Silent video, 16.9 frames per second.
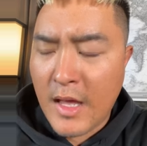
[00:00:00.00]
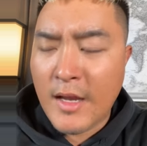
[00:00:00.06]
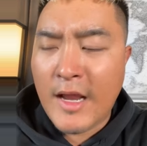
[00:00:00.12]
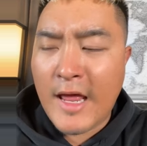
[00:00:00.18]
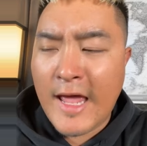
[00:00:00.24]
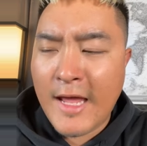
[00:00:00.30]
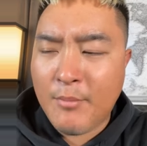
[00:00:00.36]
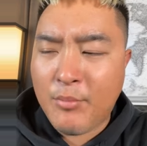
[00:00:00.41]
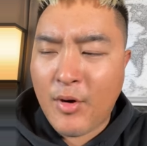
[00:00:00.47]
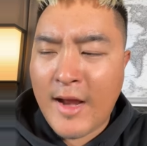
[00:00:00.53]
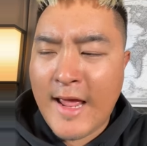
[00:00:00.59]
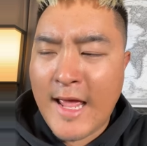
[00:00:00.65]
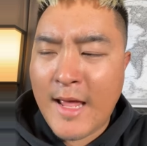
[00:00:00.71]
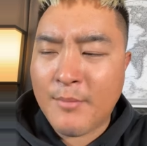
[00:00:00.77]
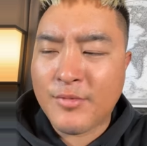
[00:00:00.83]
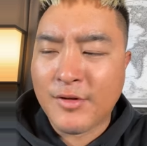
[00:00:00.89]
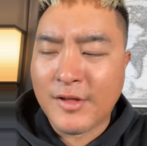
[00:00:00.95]
And
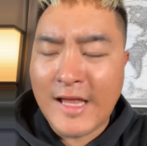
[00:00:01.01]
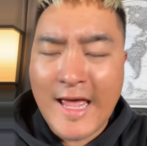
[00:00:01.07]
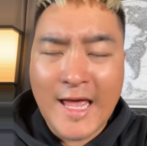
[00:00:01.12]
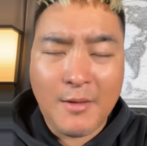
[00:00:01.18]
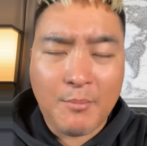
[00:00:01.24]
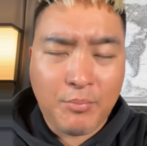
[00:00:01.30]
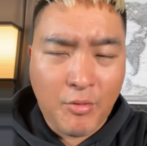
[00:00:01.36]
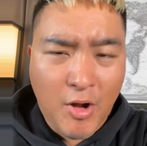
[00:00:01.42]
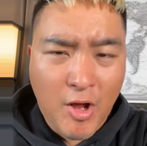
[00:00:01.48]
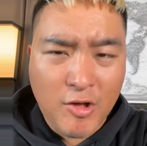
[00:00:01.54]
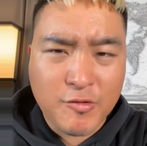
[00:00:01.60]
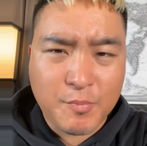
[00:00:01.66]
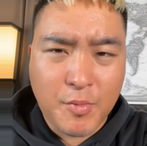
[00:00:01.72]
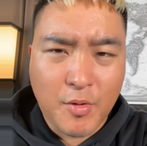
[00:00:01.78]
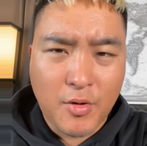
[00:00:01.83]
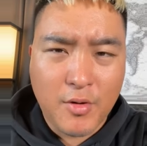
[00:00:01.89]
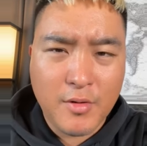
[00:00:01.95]
Abraham's land
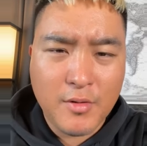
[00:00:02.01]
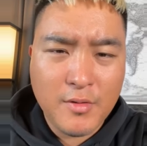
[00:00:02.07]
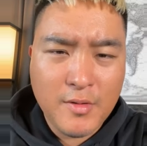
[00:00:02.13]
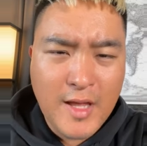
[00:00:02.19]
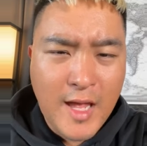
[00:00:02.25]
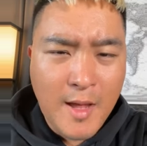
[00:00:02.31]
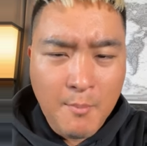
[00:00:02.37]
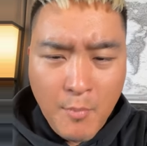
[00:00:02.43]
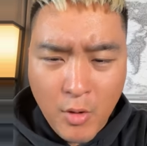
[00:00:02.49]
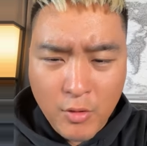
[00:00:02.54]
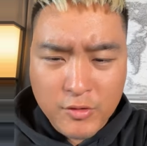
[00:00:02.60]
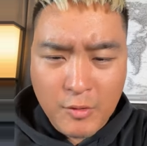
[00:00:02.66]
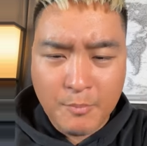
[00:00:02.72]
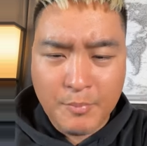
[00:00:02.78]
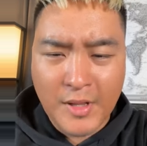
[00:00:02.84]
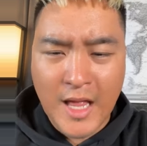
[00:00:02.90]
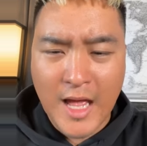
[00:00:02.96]
prospered and
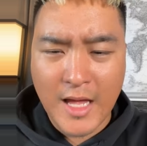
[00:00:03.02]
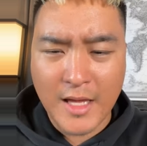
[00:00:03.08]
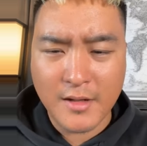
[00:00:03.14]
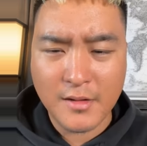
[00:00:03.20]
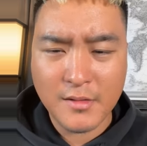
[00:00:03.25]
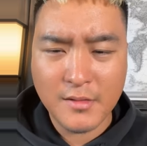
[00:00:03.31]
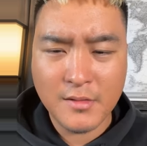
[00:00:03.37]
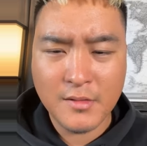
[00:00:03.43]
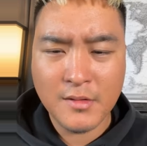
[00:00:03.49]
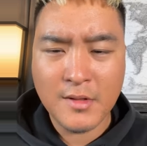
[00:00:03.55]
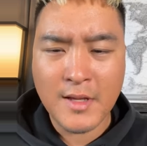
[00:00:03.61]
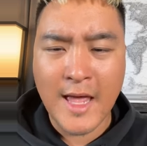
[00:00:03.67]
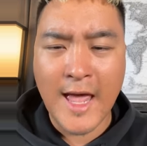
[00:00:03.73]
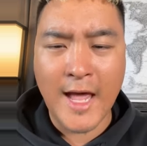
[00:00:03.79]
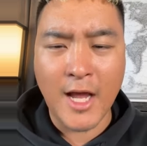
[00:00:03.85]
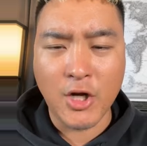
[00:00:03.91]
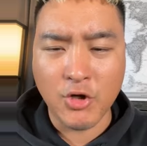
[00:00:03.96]
multiplied
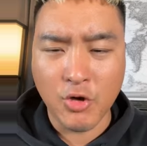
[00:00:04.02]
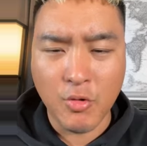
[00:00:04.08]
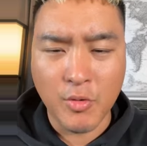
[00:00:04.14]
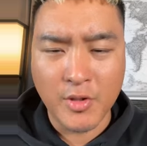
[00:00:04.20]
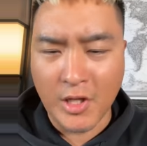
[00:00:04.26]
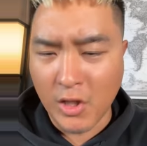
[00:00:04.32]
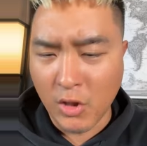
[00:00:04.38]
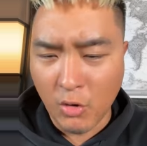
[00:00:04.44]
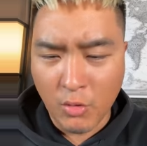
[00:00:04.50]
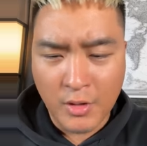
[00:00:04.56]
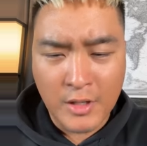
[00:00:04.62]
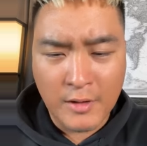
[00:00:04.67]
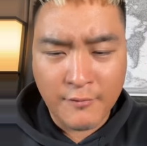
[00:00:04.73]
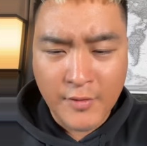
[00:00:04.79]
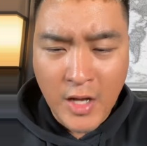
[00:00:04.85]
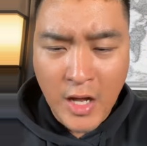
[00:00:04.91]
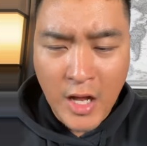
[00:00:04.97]
and grew in the
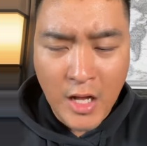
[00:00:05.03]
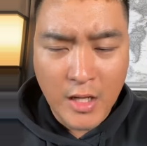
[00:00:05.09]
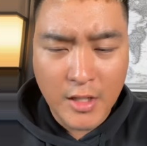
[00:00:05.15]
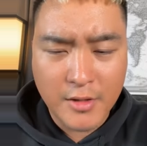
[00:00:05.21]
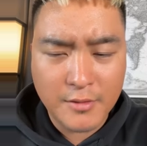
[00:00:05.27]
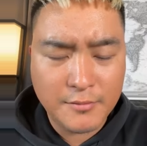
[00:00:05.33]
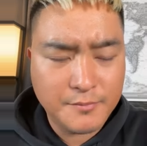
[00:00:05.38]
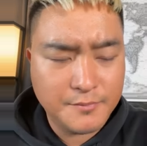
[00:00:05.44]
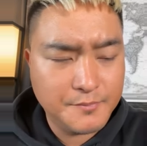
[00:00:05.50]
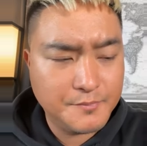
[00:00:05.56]
glory of God.